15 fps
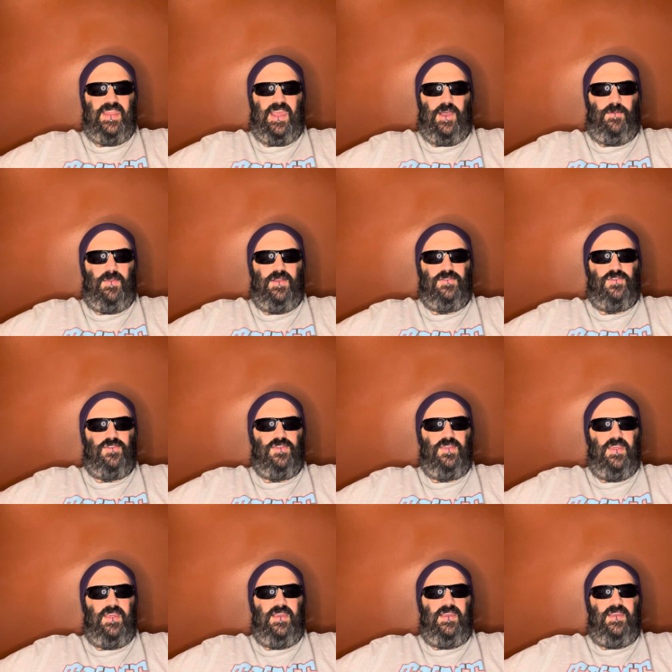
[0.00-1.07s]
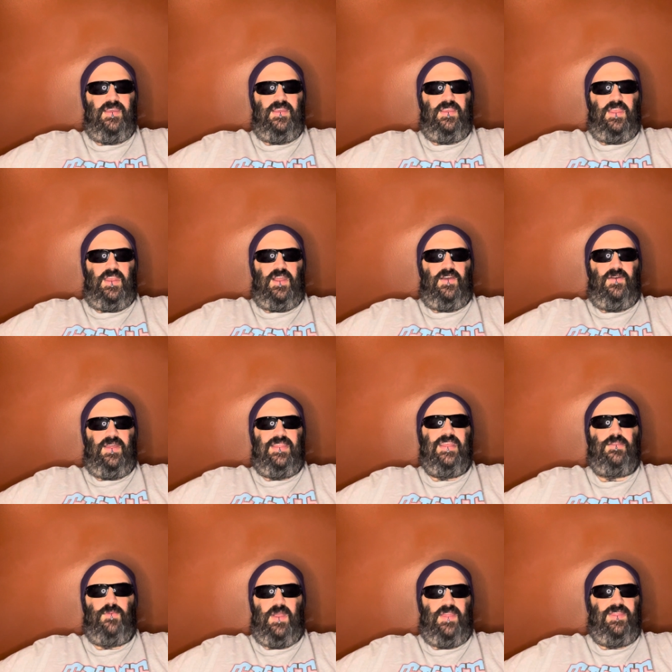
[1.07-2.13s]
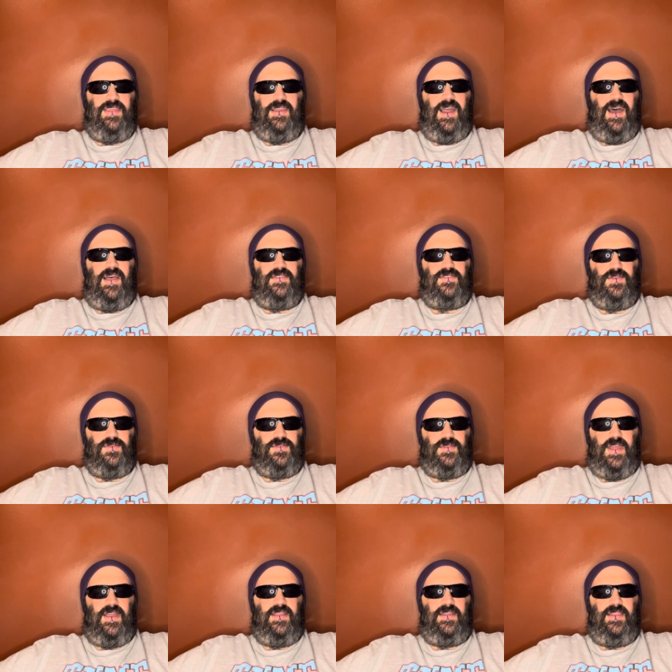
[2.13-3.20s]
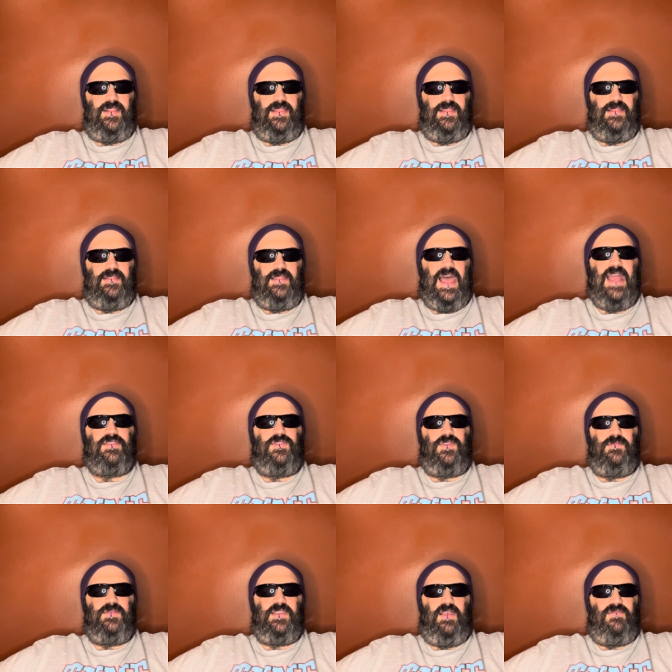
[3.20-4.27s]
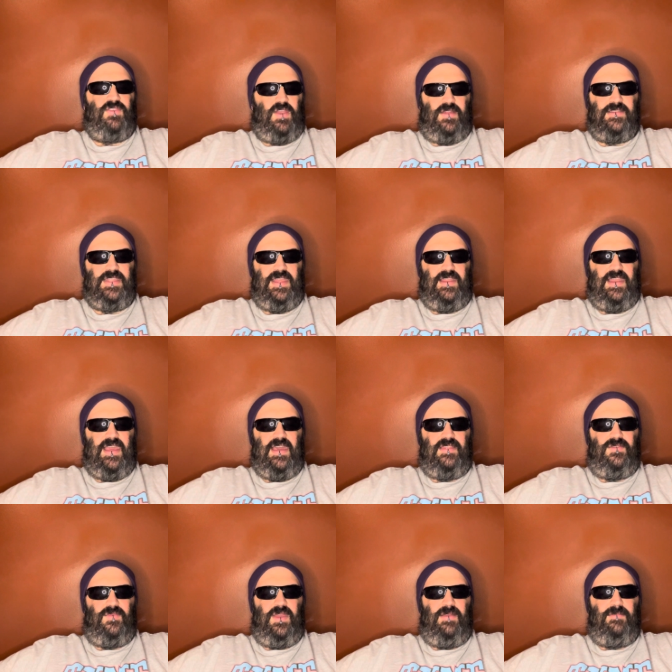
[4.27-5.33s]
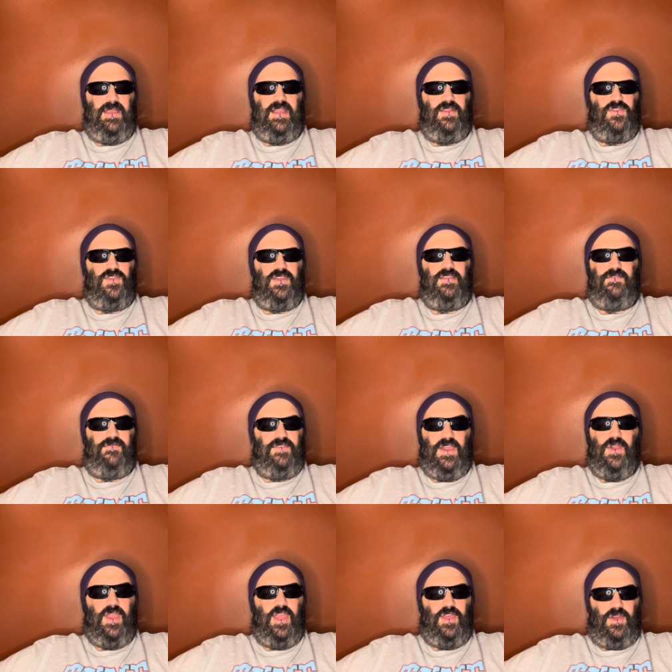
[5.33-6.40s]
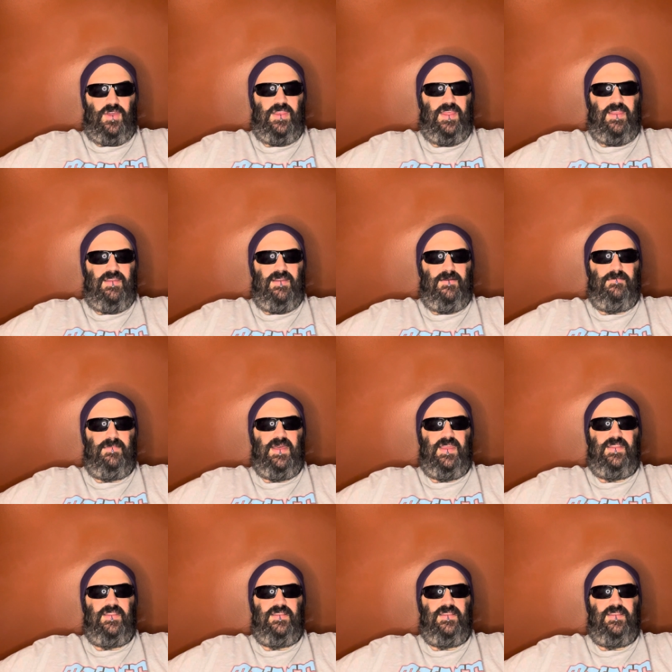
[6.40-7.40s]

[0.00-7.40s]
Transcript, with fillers: How much, you know, and that's why I think Oscars are not going to latch themselves onto Anne Hathaway because she is very good here, but